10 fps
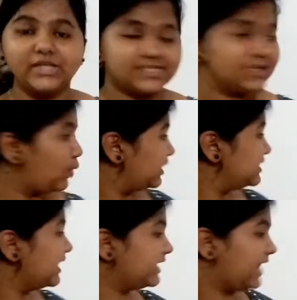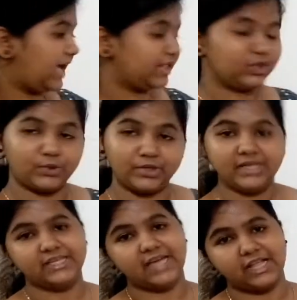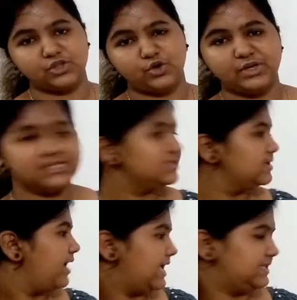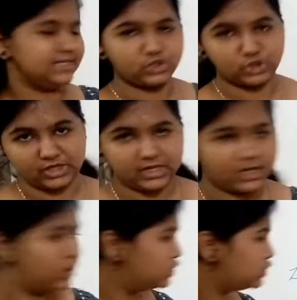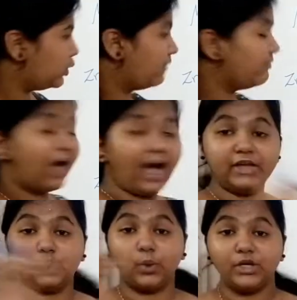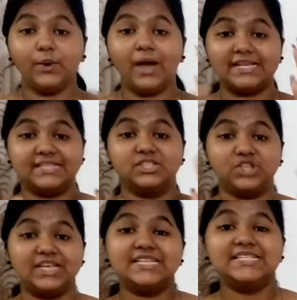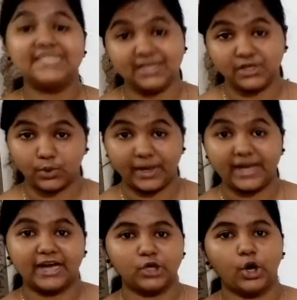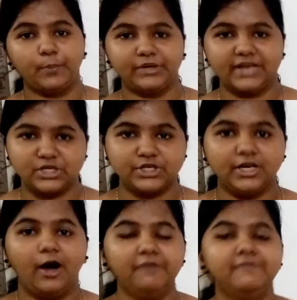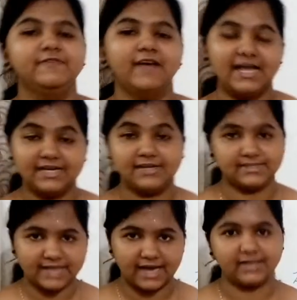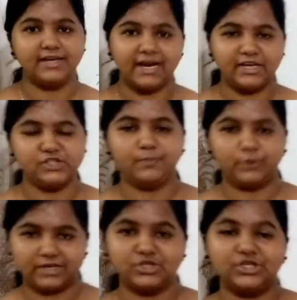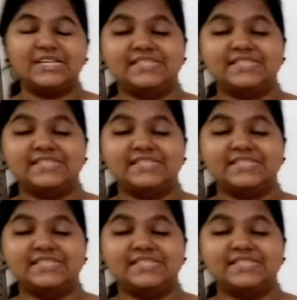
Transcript: is our cathode? Cathode is SHE. So I told you SHE is 0. Electrode potential of standard hydrogen potential is